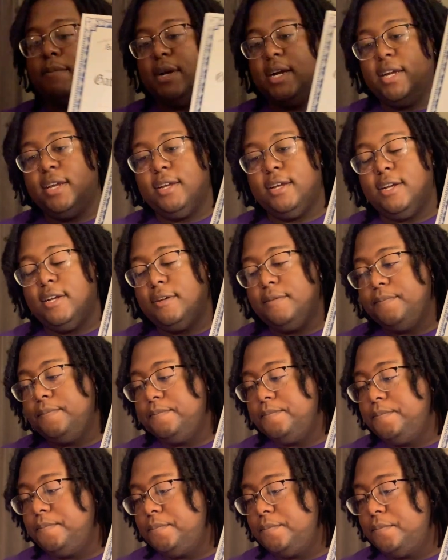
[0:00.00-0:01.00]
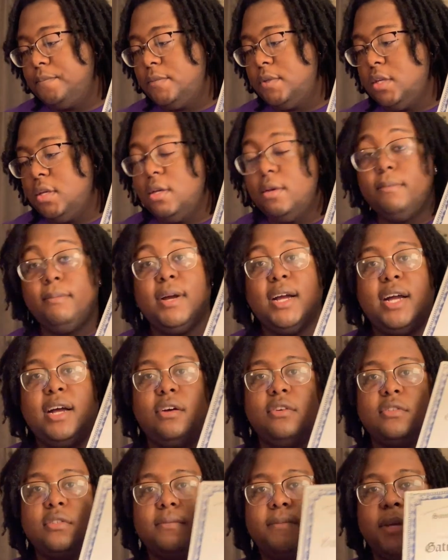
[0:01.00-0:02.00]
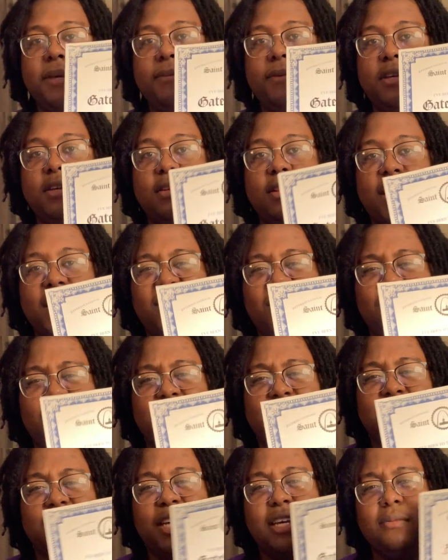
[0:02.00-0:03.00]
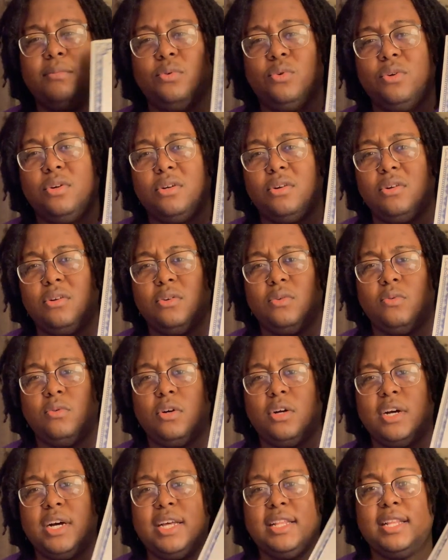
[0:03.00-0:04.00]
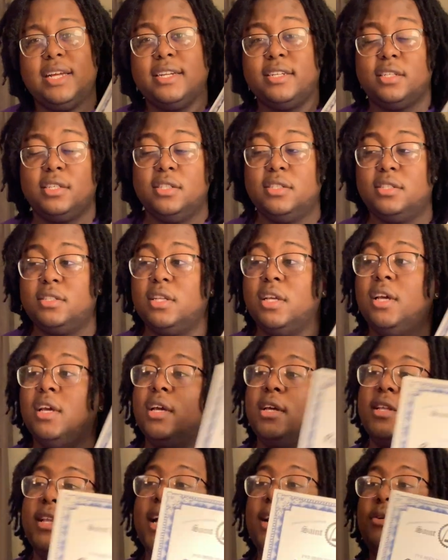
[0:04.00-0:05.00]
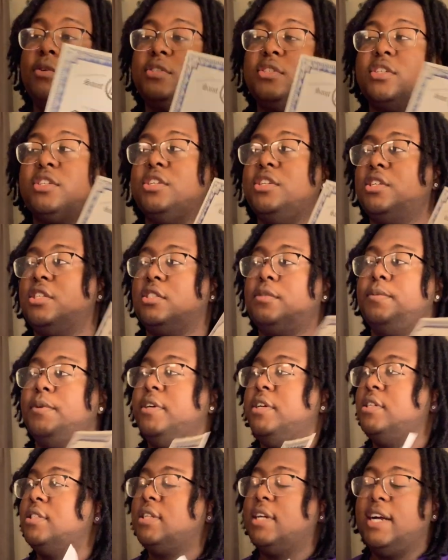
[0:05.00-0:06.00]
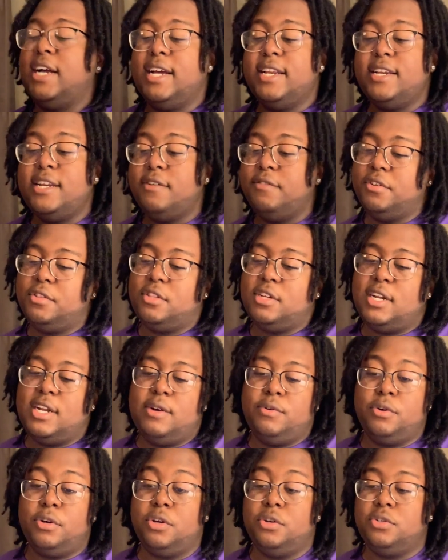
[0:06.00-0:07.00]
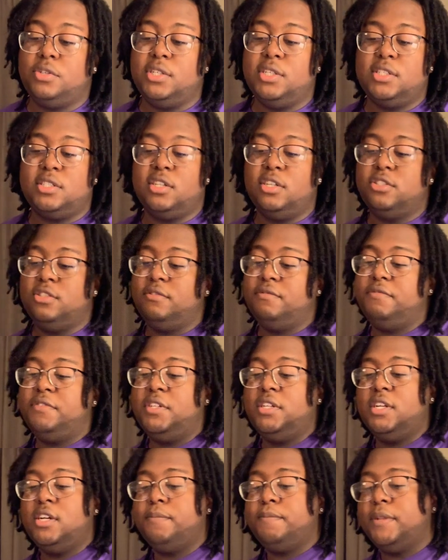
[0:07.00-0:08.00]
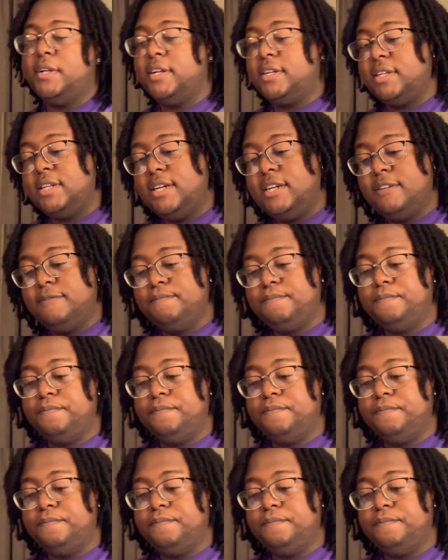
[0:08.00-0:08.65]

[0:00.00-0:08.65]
my, uh, my house, maybe like on the table or on the wall. I like this. That was a good experience. I, I never thought I would go 600 feet up like that.